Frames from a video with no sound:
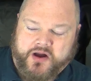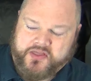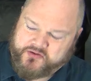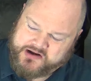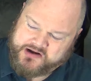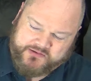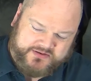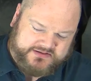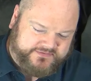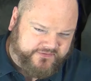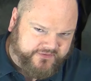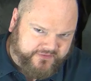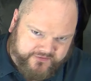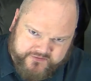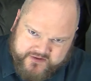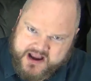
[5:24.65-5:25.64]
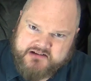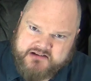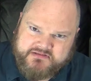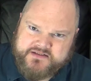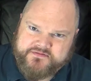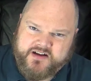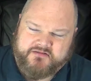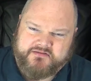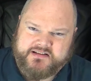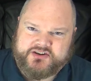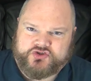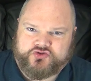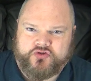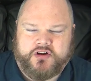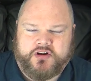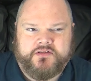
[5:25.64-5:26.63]
I thought it was very, very
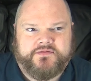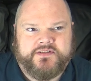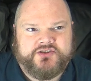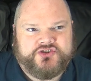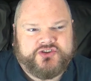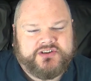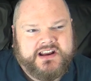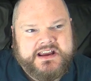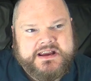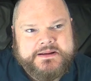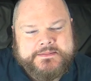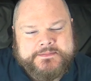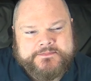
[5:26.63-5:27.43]
strong visually.